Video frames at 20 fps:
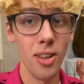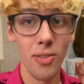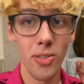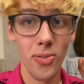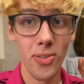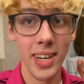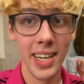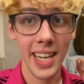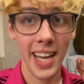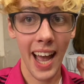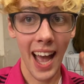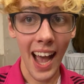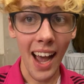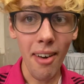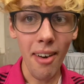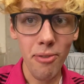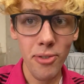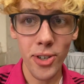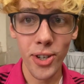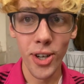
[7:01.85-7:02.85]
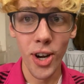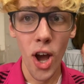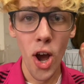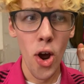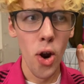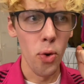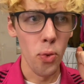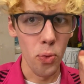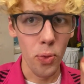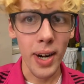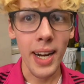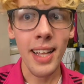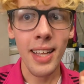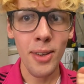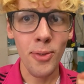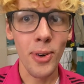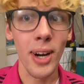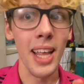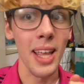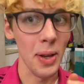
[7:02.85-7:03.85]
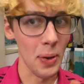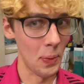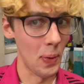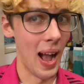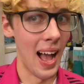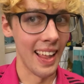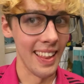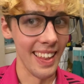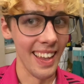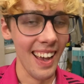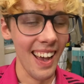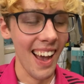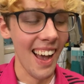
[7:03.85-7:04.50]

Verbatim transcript: of the reading I have done really, really well.